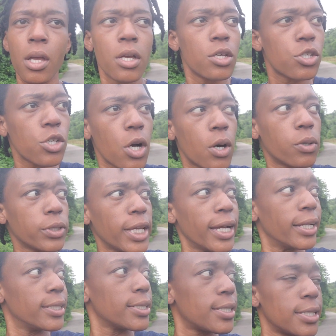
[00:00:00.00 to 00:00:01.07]
So yeah,
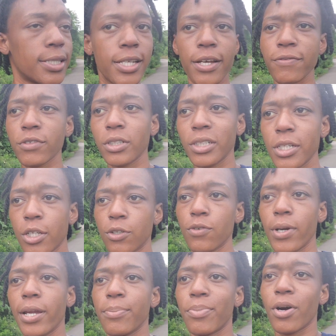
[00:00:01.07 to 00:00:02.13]
this is definitely a
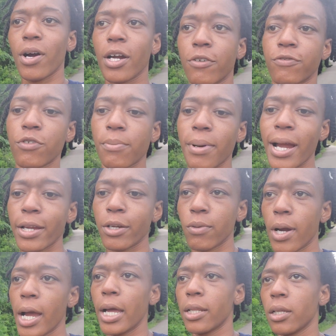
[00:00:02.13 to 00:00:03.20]
great park for bike
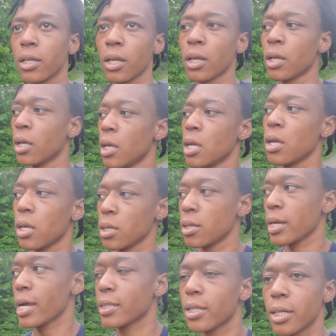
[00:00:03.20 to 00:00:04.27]
riding. You
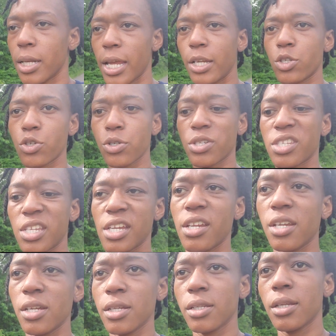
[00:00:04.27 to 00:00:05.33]
got the nature
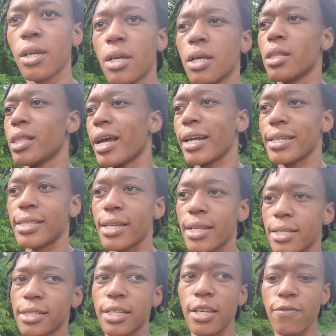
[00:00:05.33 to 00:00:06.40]
scene. Like I said,
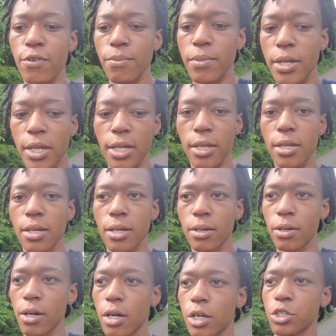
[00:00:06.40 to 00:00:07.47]
it's giving me
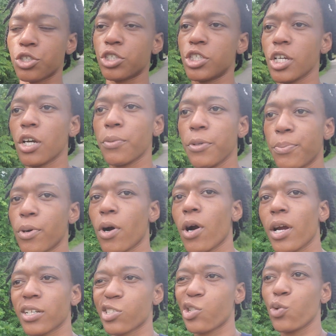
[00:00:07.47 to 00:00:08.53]
Shelby
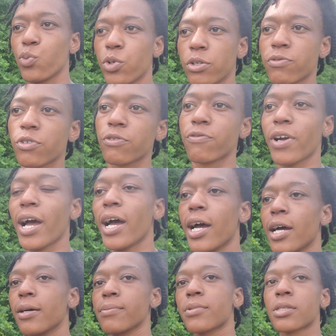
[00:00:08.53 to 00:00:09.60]
Park, Two River
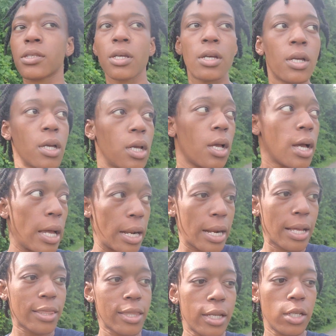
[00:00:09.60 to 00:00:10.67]
vibes. And I
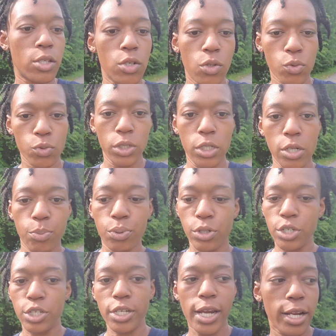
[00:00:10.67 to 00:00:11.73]
think you'll really
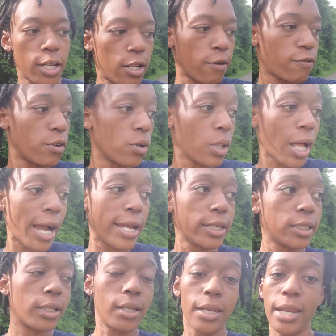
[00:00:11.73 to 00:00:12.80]
appreciate it if you
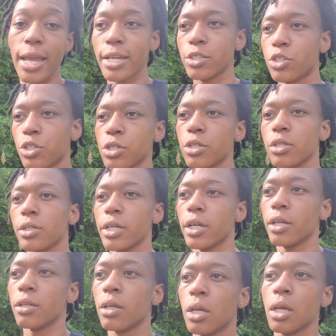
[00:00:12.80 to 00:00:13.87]
like nature
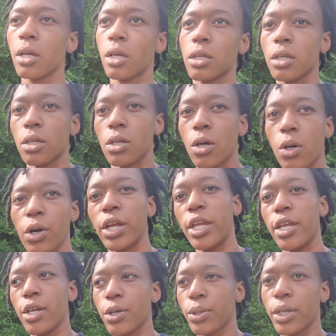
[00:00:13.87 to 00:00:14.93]
and, you know,
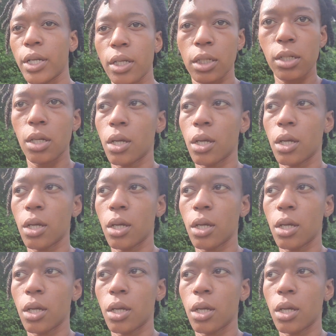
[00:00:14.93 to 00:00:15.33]
hearing